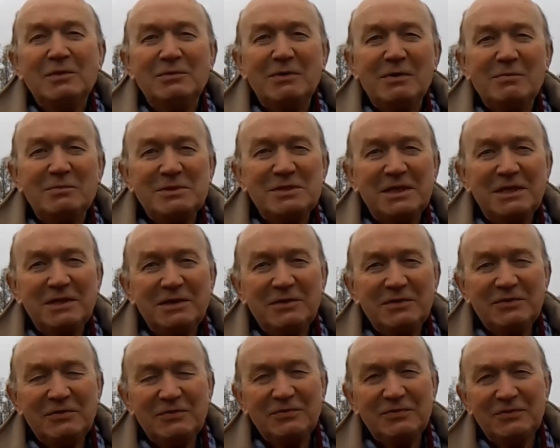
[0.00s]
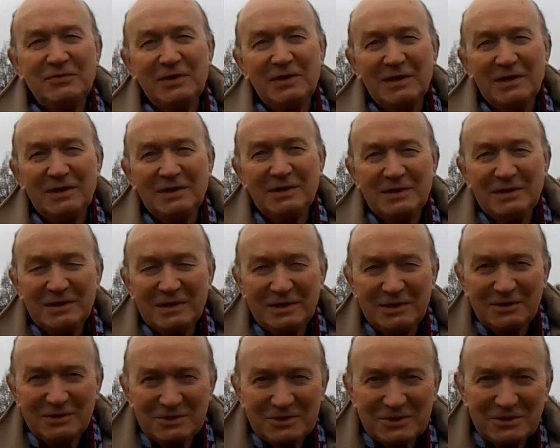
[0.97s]
representative, and
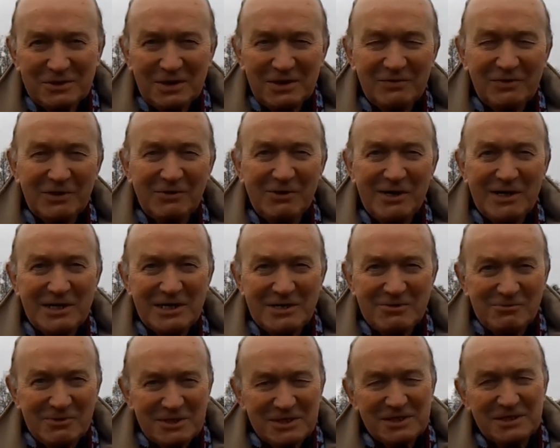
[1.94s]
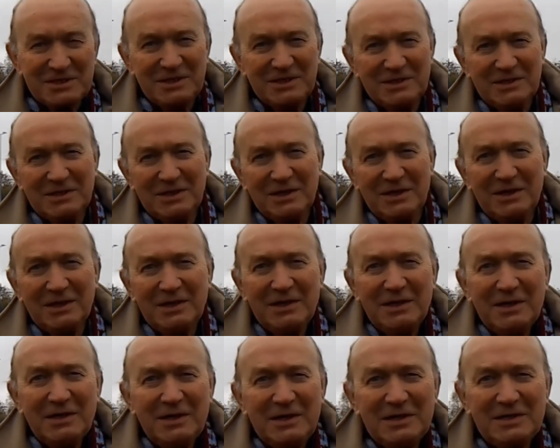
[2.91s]
I also have a great interest in
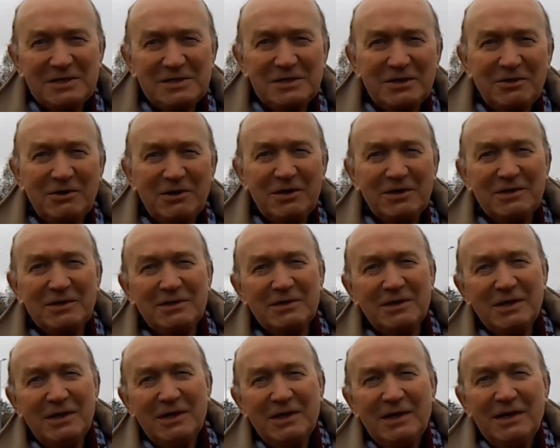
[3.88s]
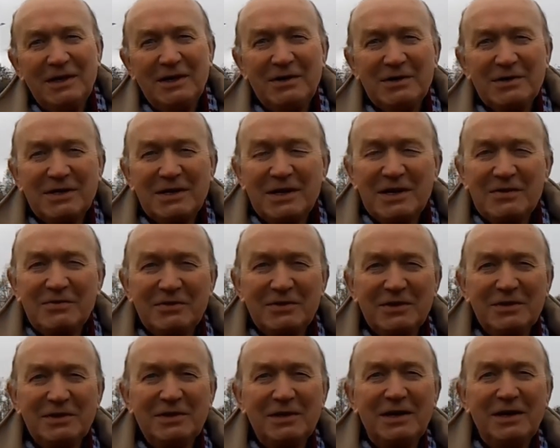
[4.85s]
historical,
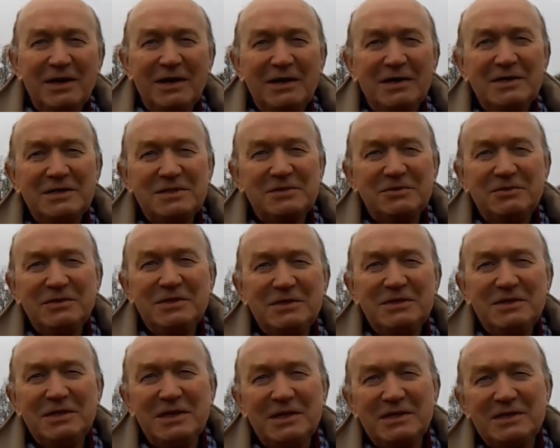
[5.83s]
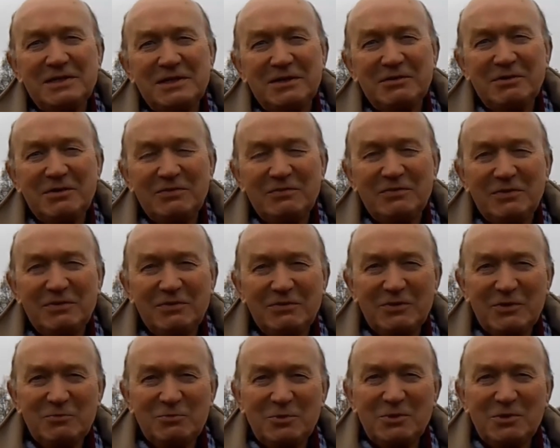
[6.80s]
archival history, etc., for the
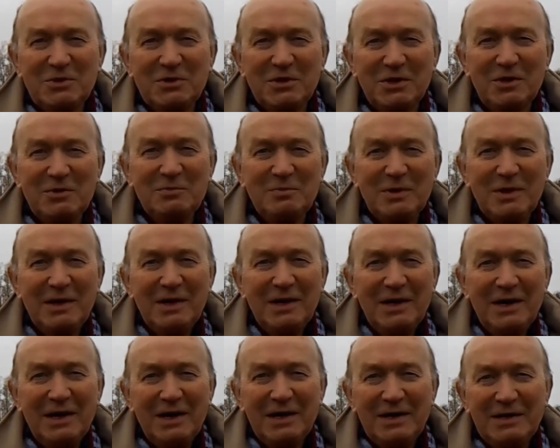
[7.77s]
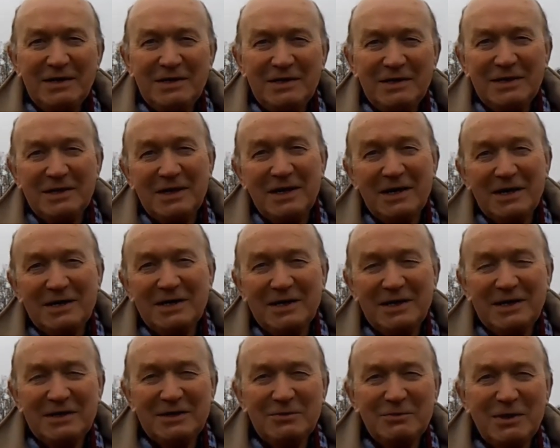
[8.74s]
football club. And I'd
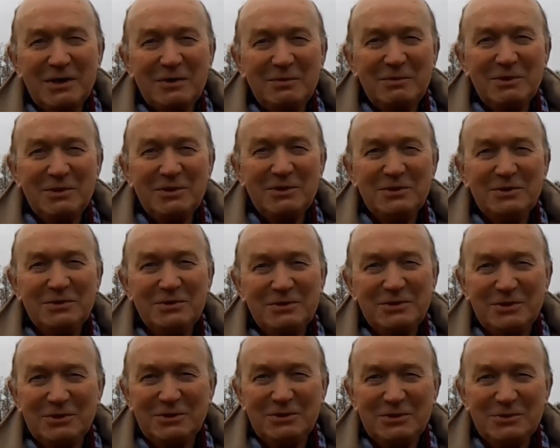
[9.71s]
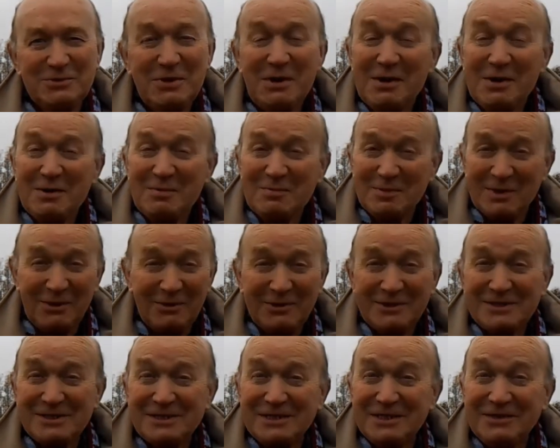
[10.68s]
like to welcome you to
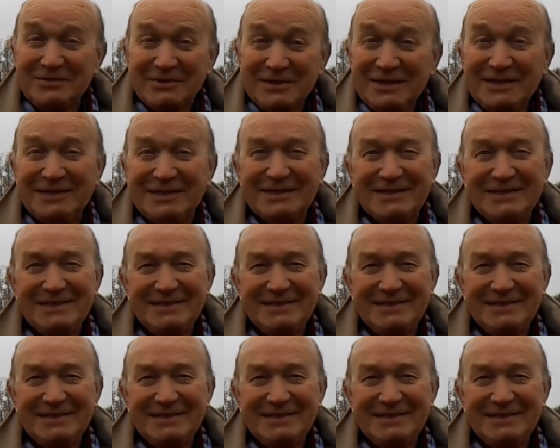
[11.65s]
Mariners TV.